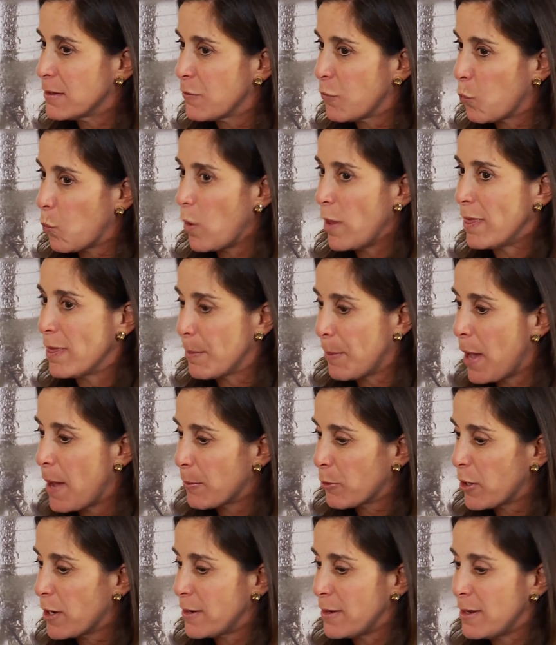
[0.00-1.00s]
of what the
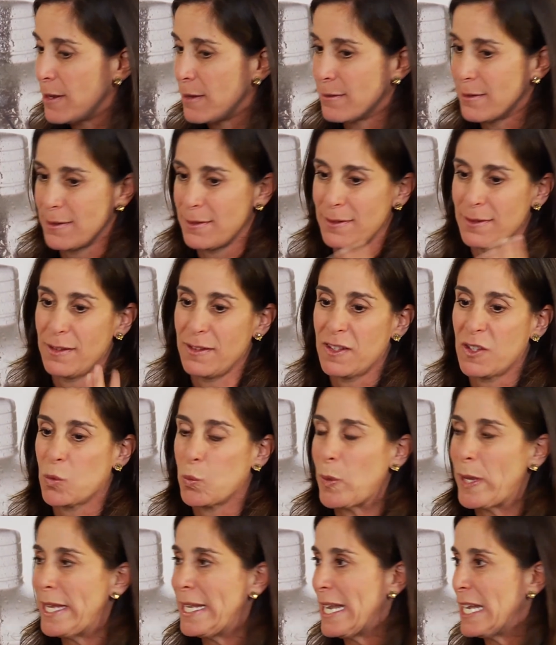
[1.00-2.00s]
pomegranate is. It's the
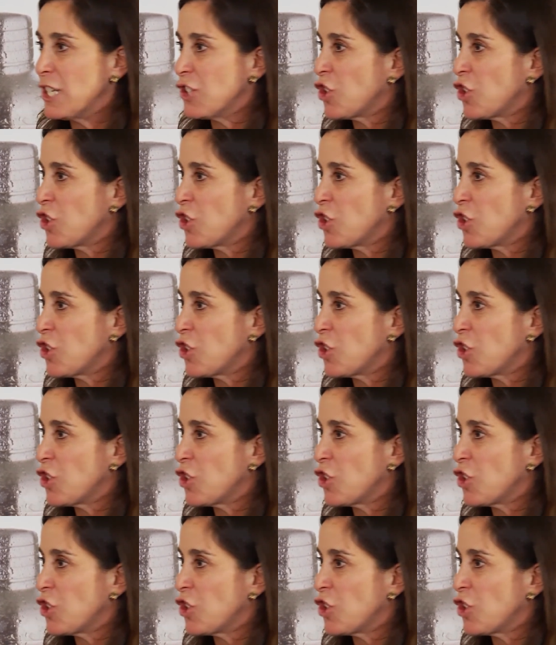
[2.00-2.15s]
sweet and